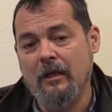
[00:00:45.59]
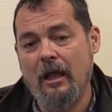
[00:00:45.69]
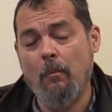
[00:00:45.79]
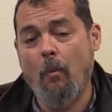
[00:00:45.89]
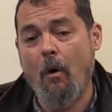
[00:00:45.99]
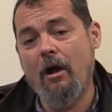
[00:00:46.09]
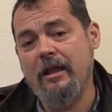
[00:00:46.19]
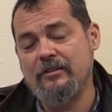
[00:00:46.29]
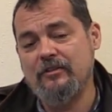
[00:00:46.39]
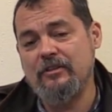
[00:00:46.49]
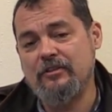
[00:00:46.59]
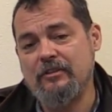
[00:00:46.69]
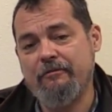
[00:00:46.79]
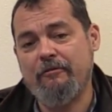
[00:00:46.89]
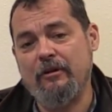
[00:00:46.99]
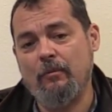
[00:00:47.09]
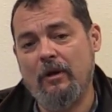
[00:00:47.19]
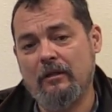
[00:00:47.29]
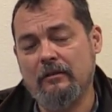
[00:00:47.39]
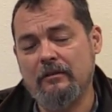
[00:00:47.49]
And why is this different?
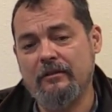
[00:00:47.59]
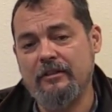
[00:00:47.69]
Well,